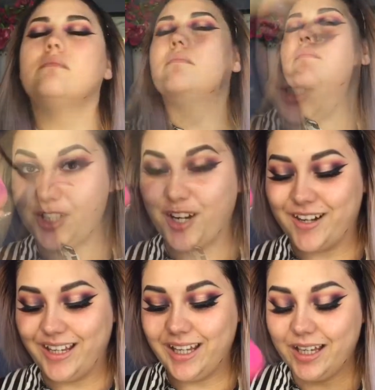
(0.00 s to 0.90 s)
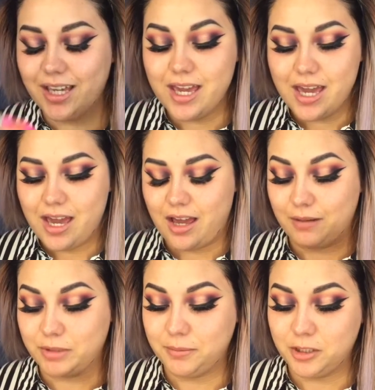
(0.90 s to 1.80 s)
is a bit dirty.
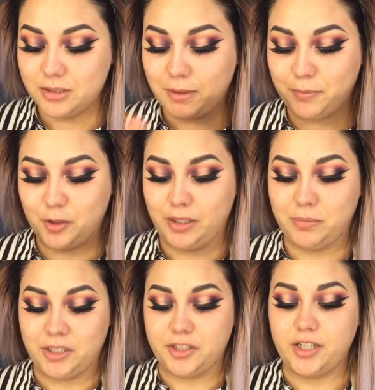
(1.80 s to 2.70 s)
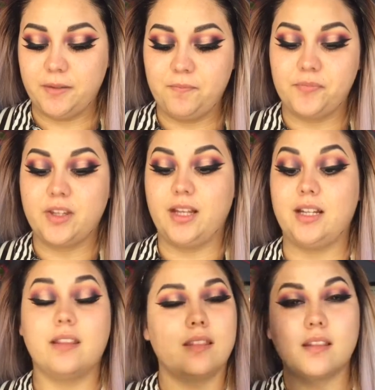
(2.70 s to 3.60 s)
I'm going to be using my Beauty Blender, and
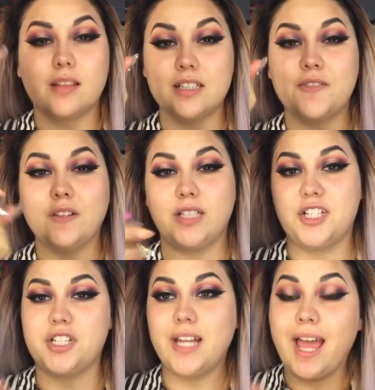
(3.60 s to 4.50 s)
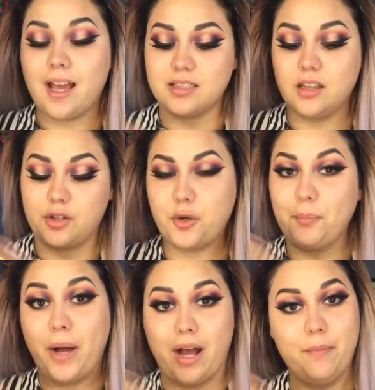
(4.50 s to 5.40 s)
this foundation has a little
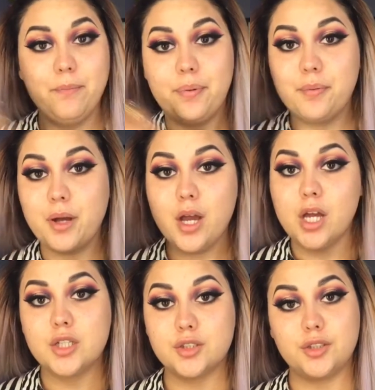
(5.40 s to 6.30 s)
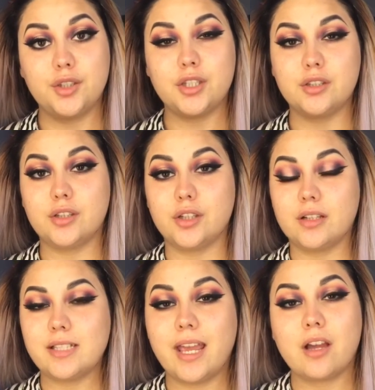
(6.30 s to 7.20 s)
pump. So you can
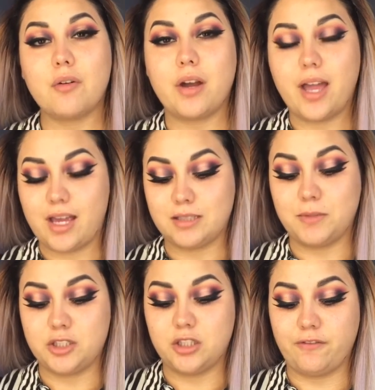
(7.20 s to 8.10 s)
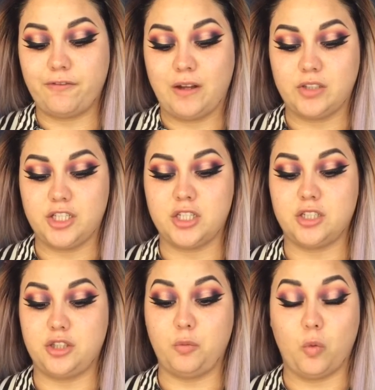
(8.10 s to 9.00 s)
take out as much of foundation
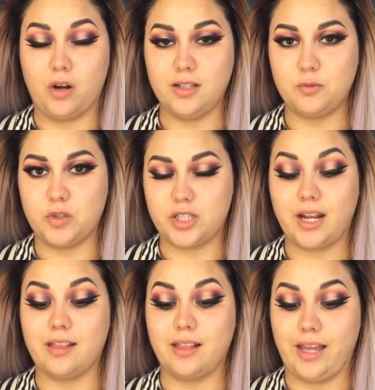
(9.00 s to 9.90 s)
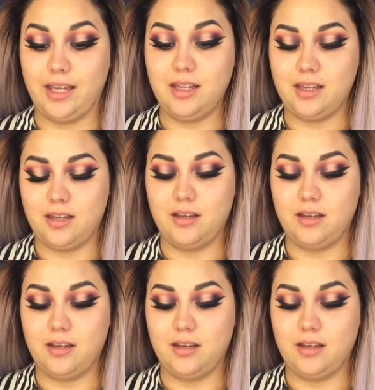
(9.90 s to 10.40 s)
as you want, which I like.